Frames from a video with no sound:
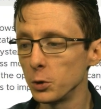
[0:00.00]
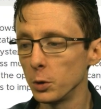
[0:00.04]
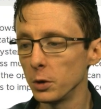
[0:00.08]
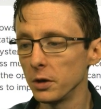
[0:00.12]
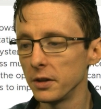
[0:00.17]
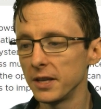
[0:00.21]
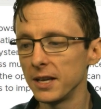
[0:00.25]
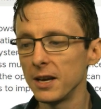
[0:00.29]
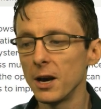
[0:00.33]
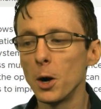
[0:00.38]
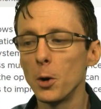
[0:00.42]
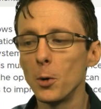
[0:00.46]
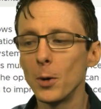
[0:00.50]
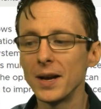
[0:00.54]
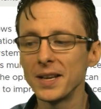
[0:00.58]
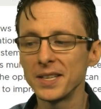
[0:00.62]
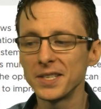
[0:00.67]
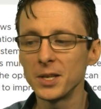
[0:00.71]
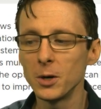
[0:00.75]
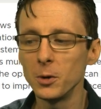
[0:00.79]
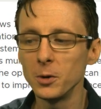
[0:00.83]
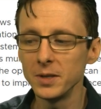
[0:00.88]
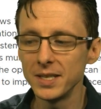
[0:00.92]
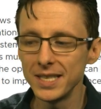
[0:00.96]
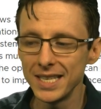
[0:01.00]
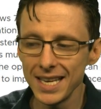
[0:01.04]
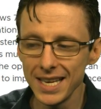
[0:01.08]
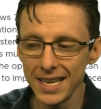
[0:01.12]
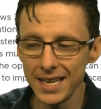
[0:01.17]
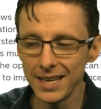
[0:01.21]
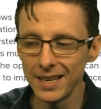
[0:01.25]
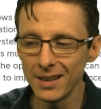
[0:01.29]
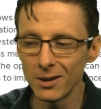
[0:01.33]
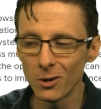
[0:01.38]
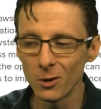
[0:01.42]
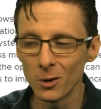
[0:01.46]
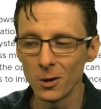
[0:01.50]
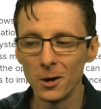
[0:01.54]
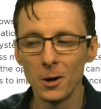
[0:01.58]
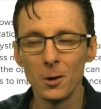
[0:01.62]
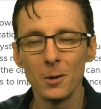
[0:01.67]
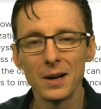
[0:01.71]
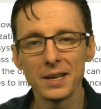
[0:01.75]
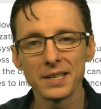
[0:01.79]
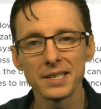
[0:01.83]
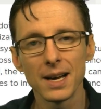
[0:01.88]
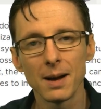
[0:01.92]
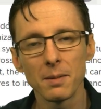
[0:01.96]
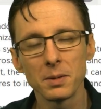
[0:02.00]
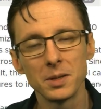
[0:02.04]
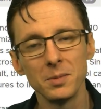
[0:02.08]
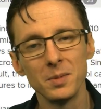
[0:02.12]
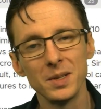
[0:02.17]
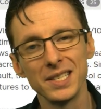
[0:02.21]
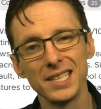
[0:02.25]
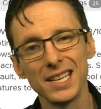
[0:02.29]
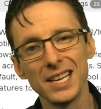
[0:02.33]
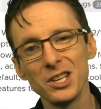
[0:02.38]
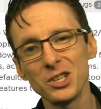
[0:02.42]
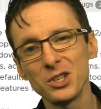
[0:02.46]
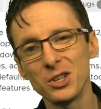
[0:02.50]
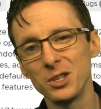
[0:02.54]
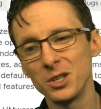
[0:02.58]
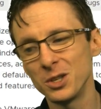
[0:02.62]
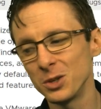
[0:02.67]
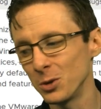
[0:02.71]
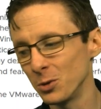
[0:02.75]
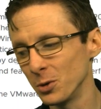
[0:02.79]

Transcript: tool, the OSOT or OS optimization